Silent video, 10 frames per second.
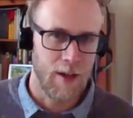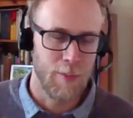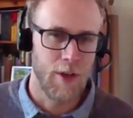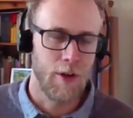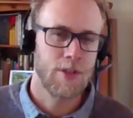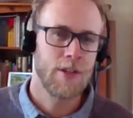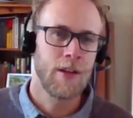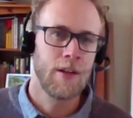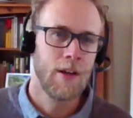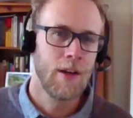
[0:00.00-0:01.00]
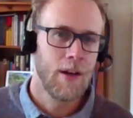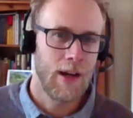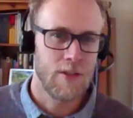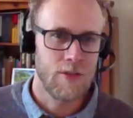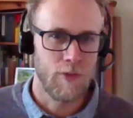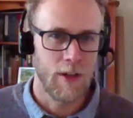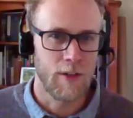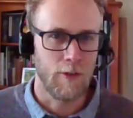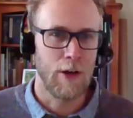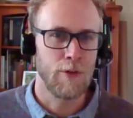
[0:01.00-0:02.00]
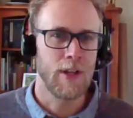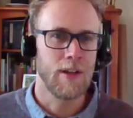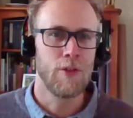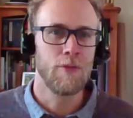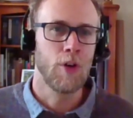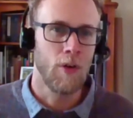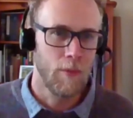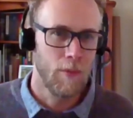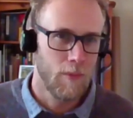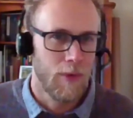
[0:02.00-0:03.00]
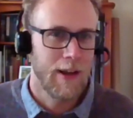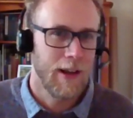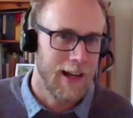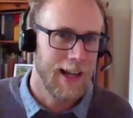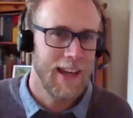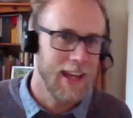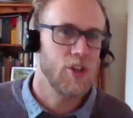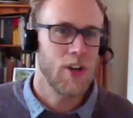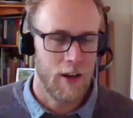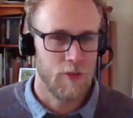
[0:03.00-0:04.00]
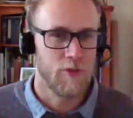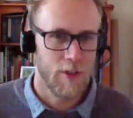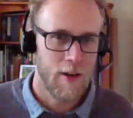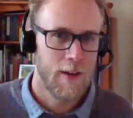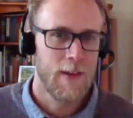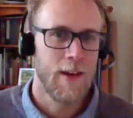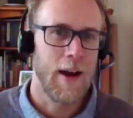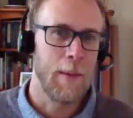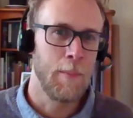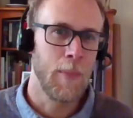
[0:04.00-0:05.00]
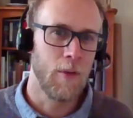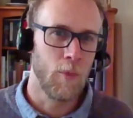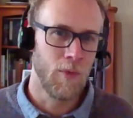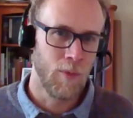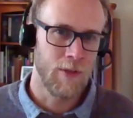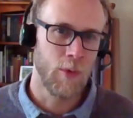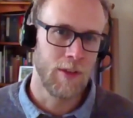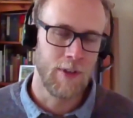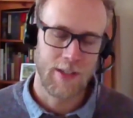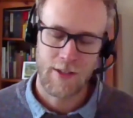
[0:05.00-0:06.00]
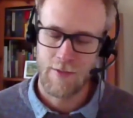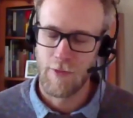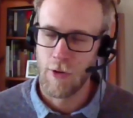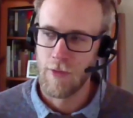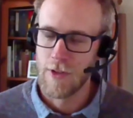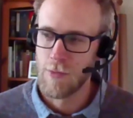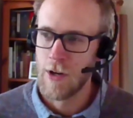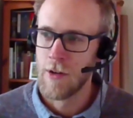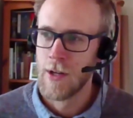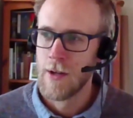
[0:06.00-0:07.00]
carbon dioxide and store it underground, and you've got cleanish hydrogen, but with risks involved as well.